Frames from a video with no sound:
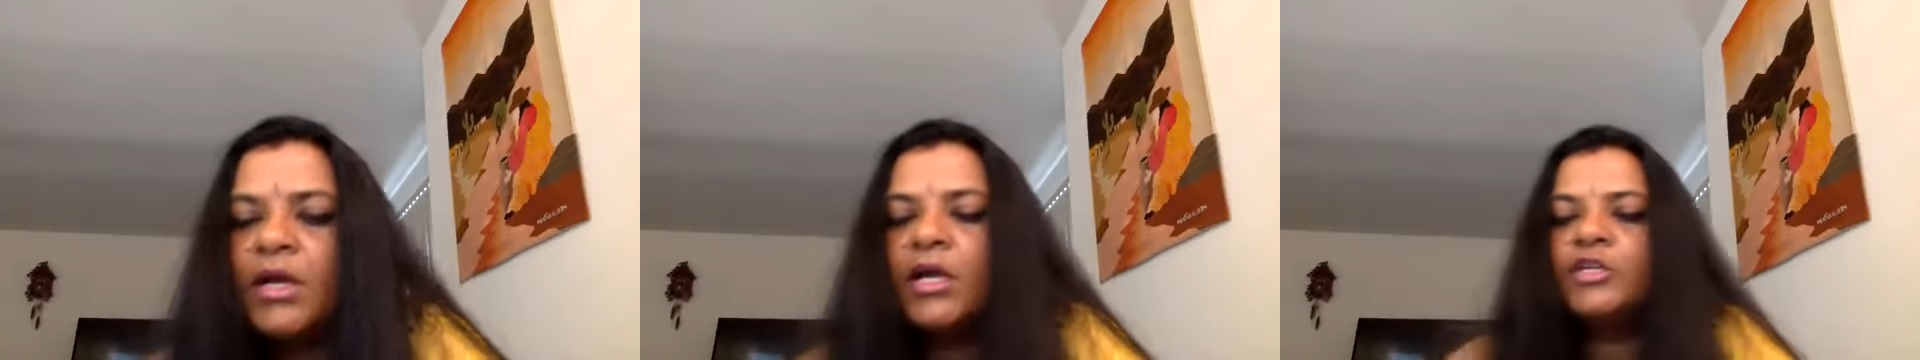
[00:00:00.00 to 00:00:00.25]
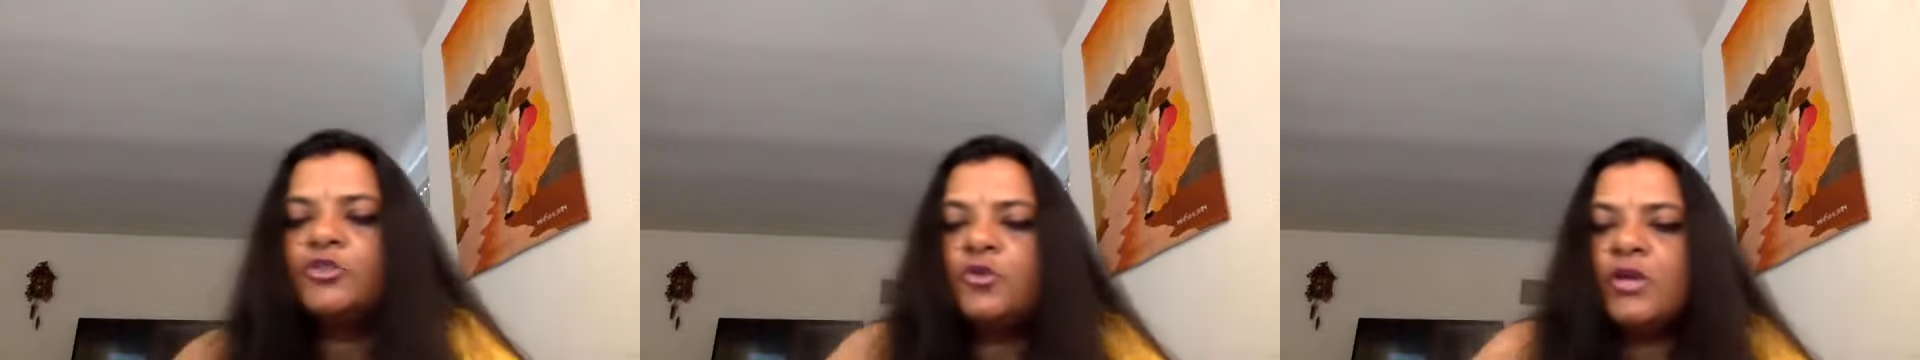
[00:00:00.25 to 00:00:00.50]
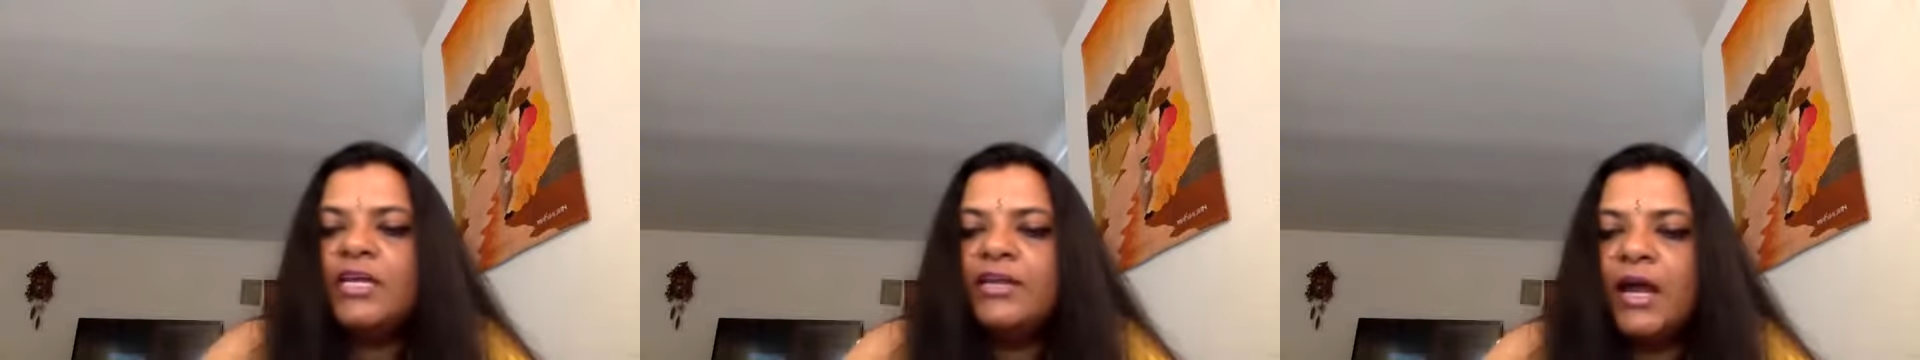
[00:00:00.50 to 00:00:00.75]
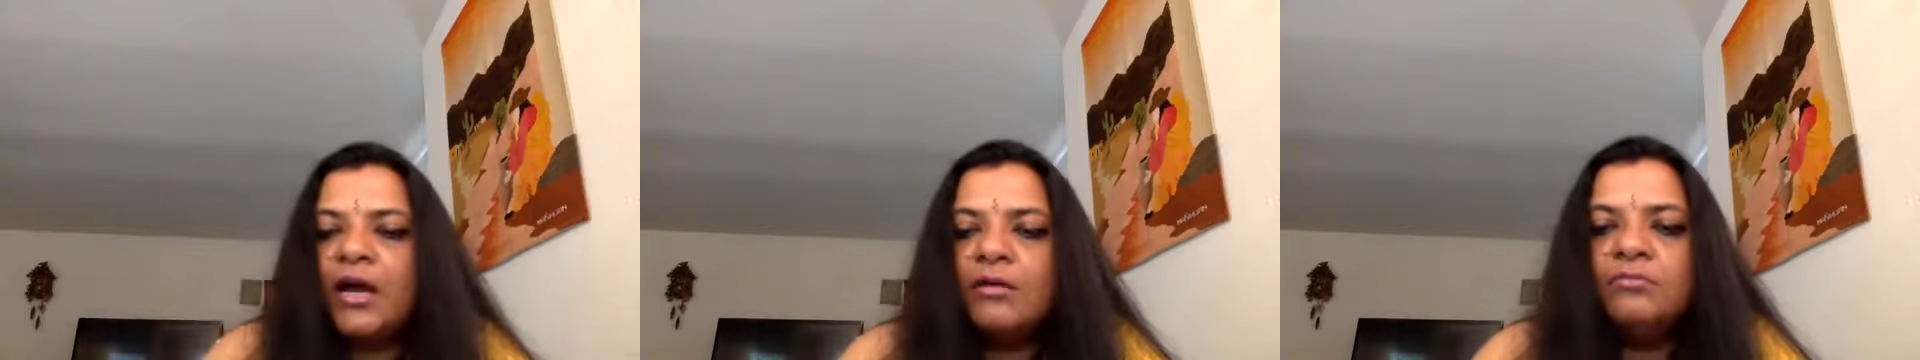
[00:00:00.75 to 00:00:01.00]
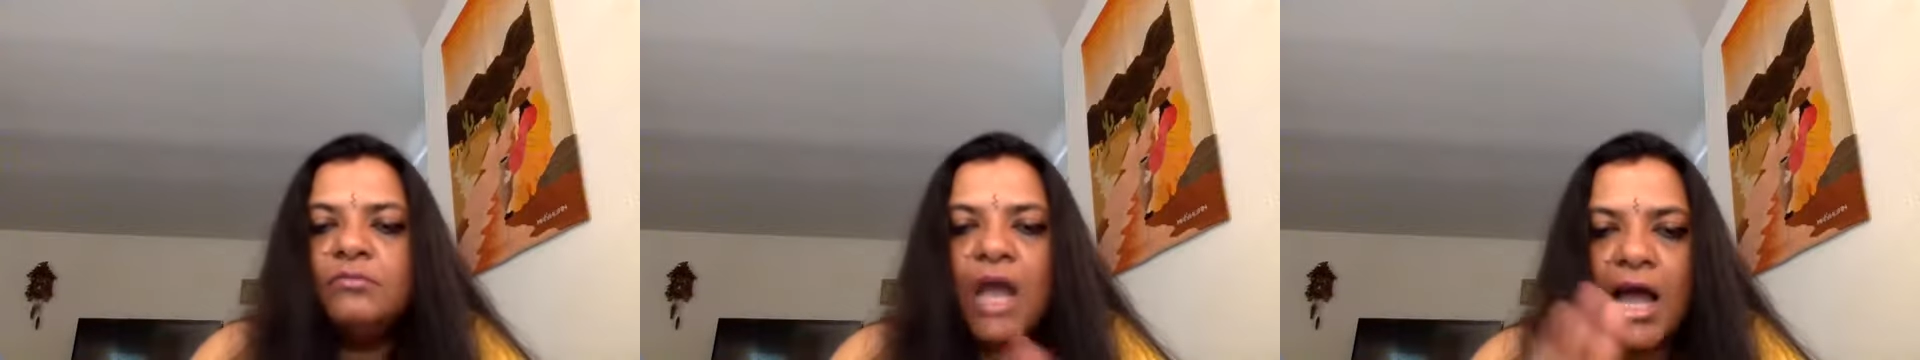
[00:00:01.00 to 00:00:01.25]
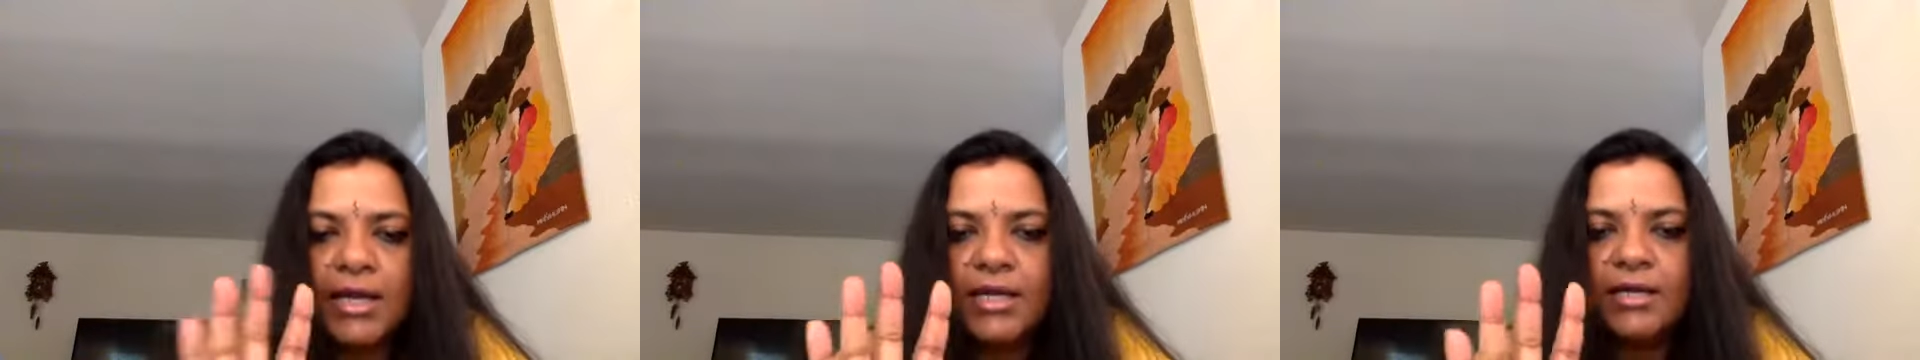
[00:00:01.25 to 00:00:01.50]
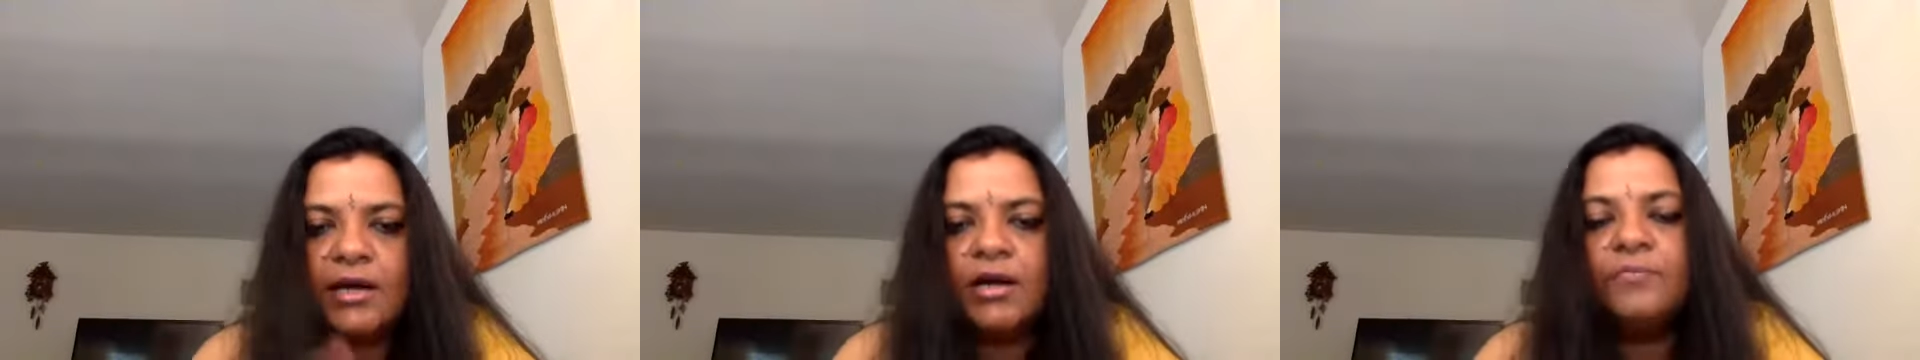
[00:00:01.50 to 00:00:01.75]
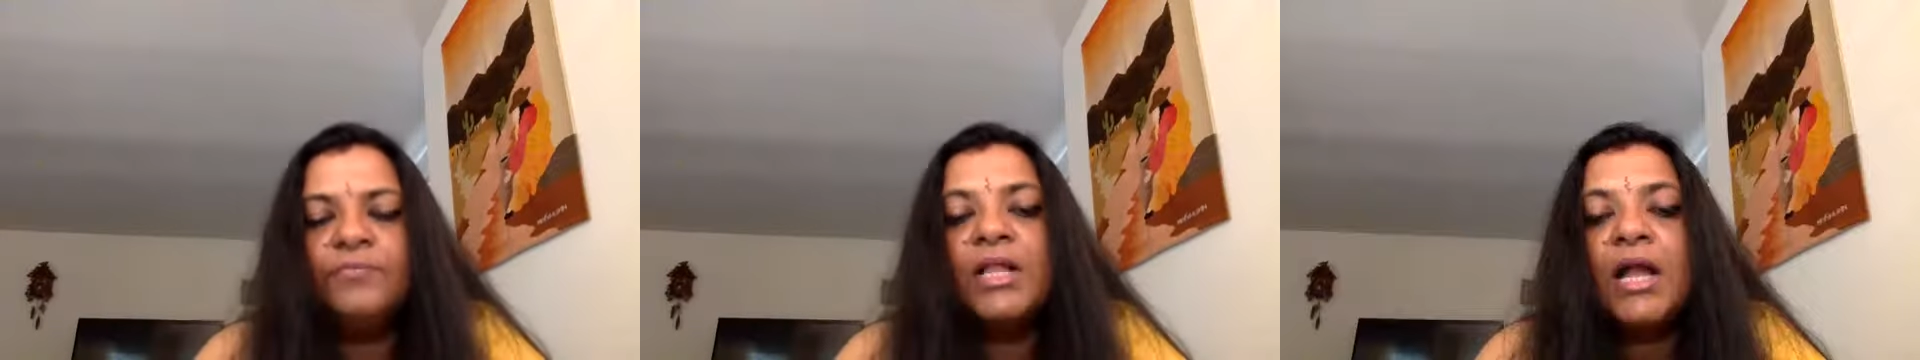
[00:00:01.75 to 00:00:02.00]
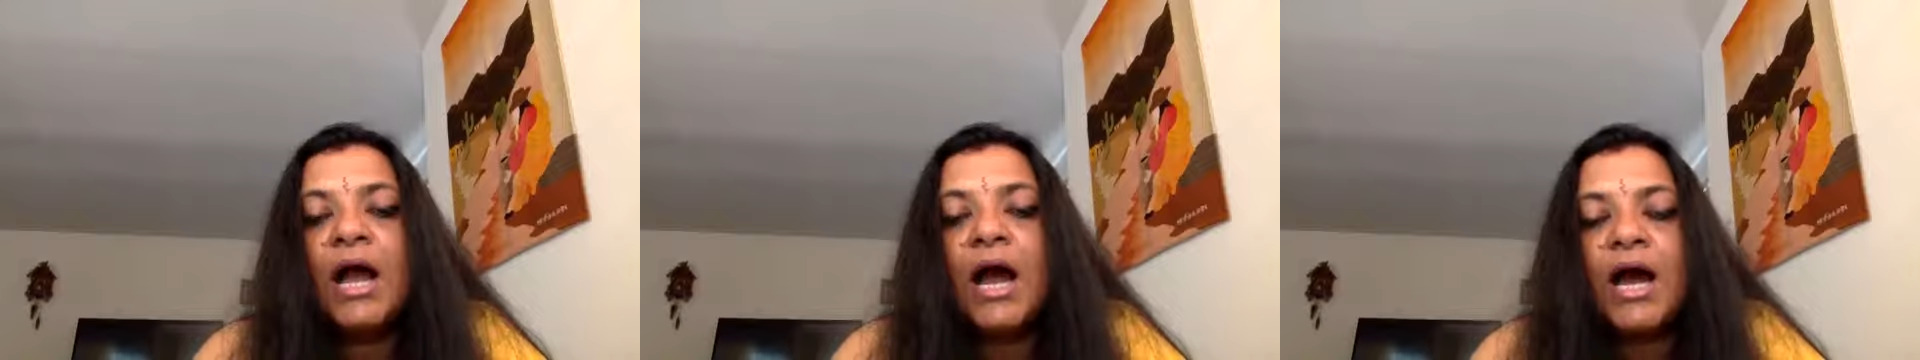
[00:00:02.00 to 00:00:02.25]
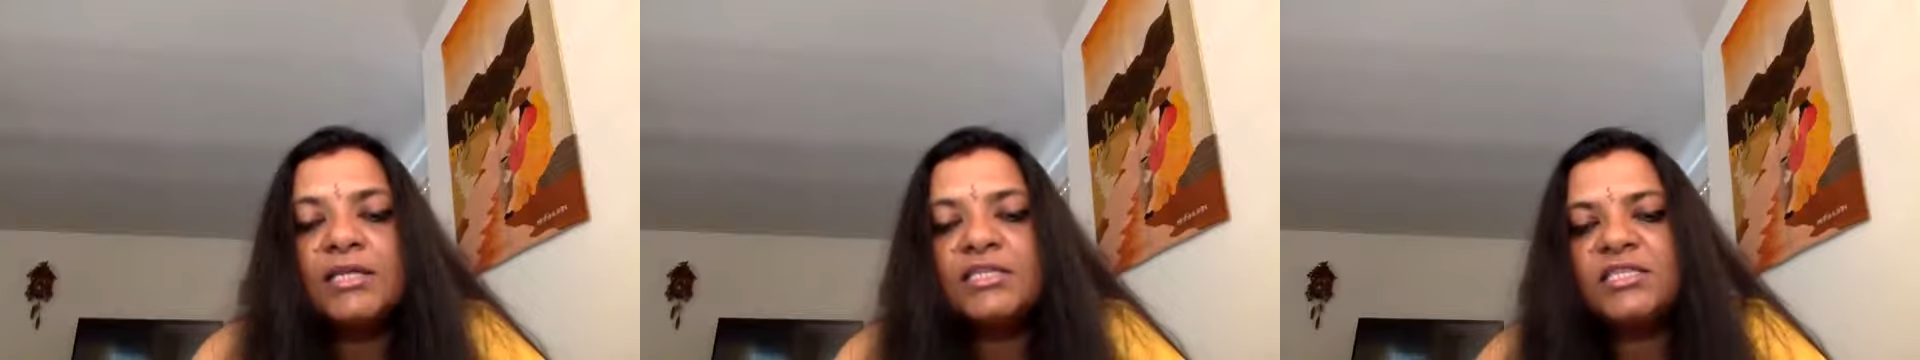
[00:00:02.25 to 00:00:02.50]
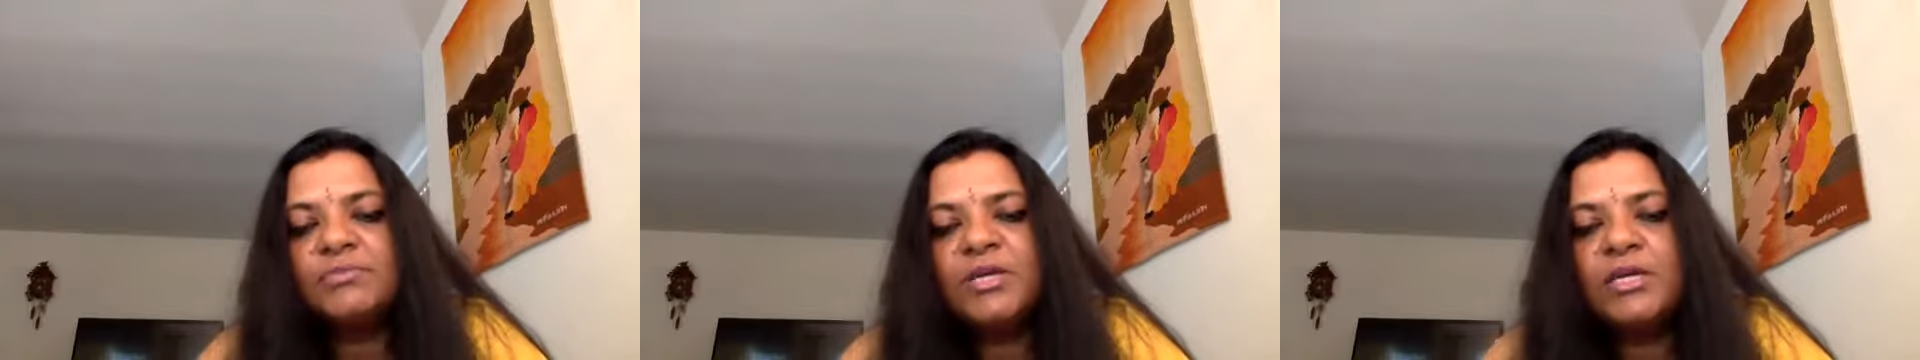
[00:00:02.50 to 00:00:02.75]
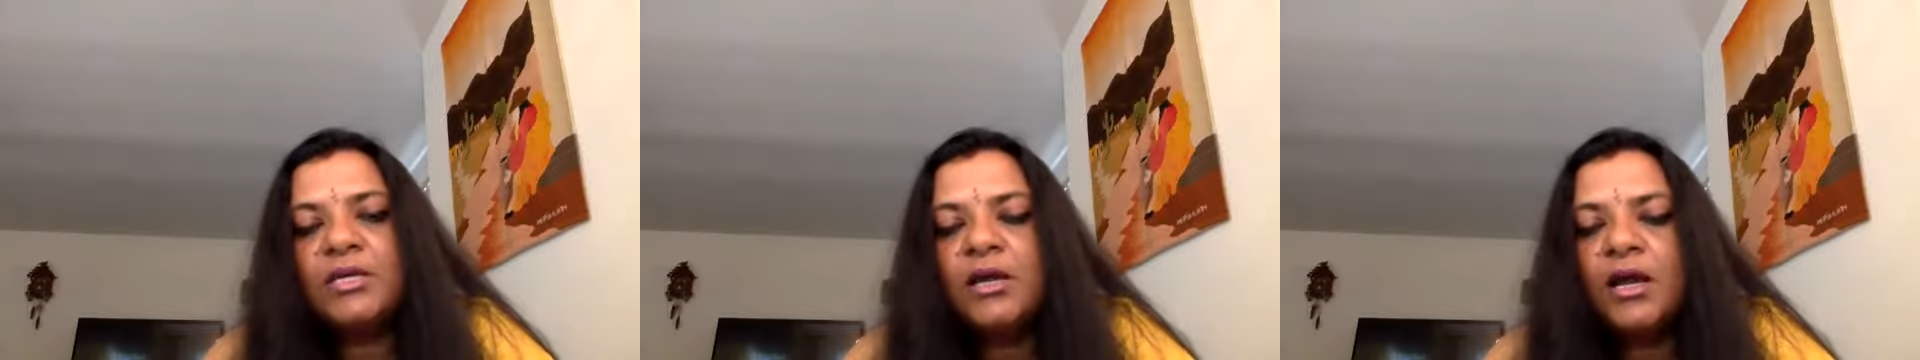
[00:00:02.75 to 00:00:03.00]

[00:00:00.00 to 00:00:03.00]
So Hira asks me